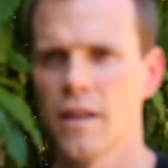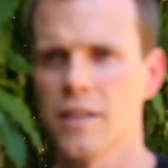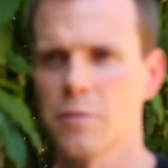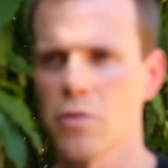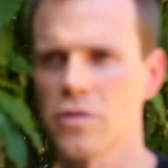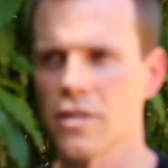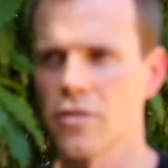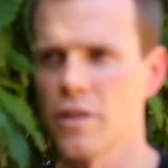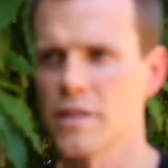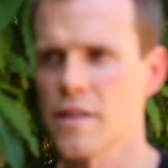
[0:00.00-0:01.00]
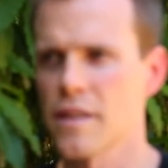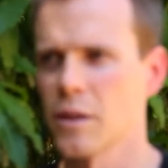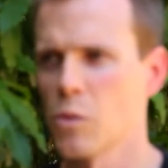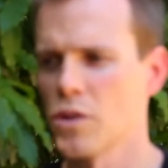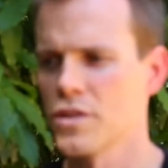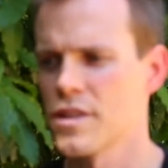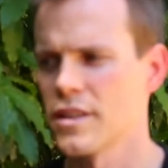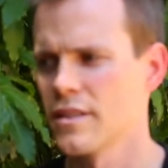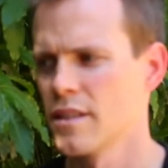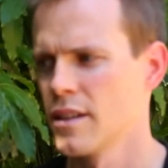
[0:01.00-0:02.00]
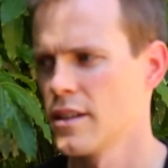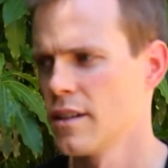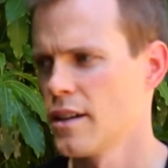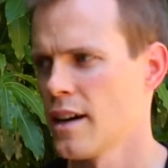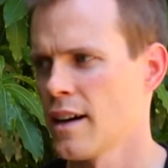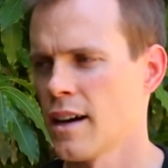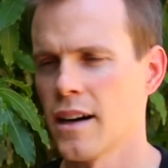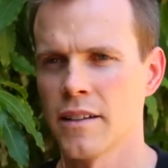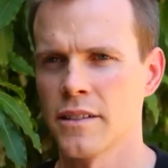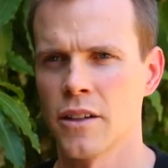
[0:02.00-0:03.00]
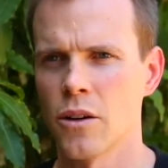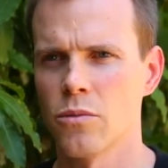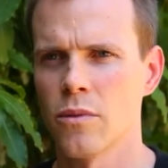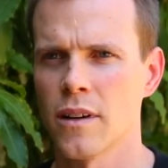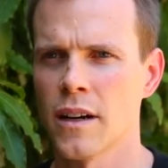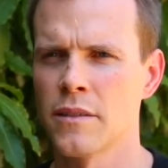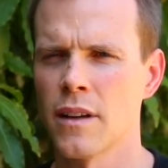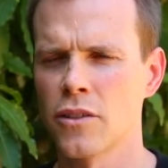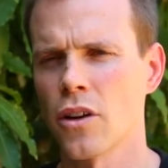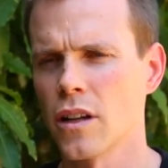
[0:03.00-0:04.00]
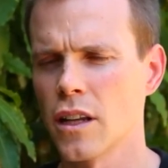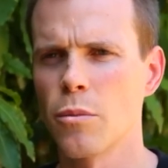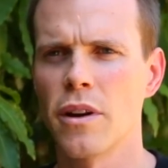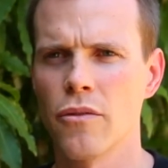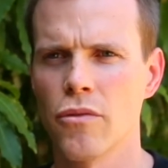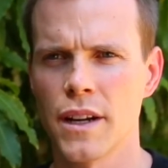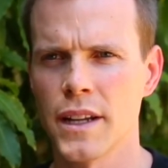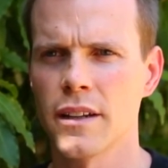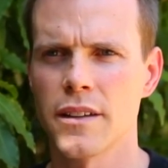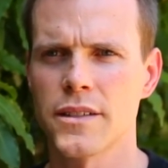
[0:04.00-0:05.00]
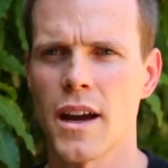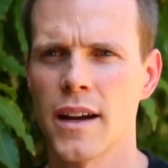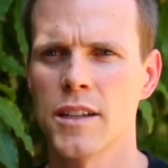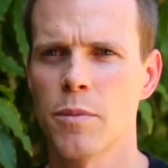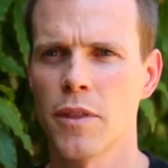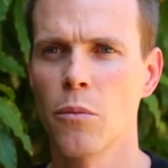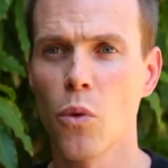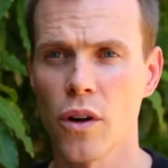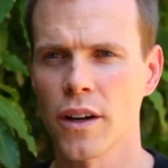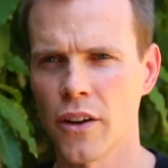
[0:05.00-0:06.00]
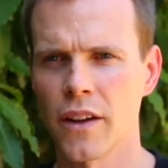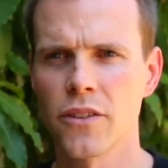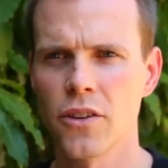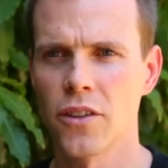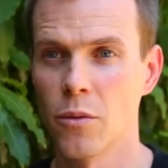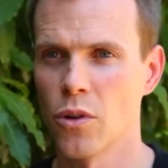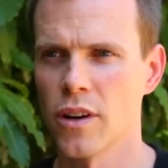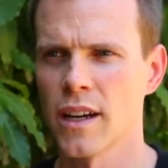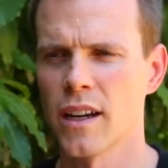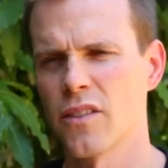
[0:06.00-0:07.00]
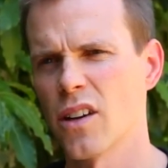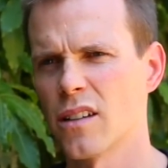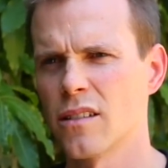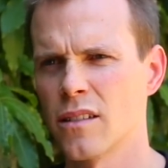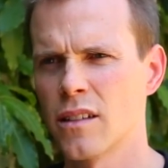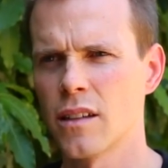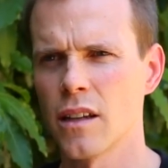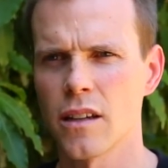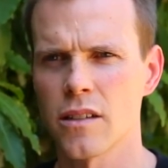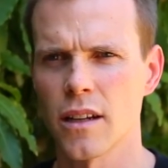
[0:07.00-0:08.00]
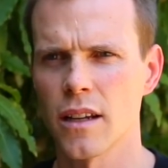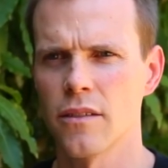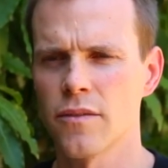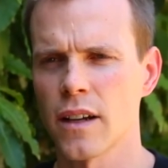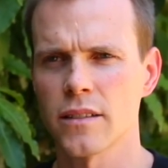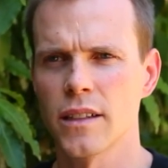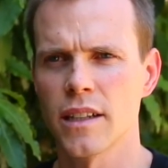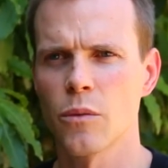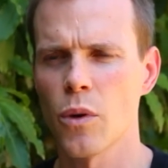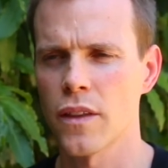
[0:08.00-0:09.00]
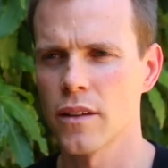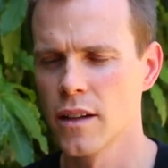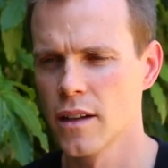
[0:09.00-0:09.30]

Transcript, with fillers: And I suppose the crazy thing was that, you know, I'd done a little bit of reading into science, but the more I got into it, the more I kind of got geekishly fascinated with it.